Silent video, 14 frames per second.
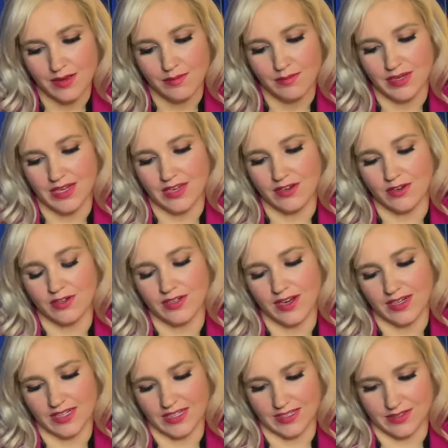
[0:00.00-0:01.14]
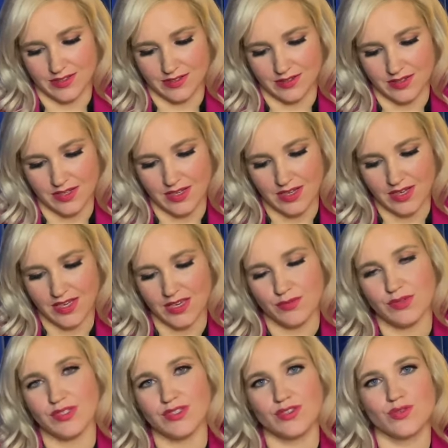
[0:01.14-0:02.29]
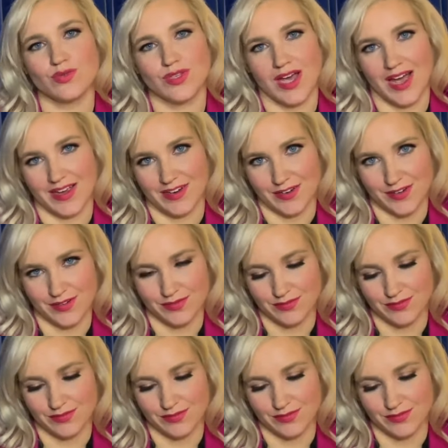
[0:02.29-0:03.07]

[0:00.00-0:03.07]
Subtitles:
but he could not eat. He was too tired.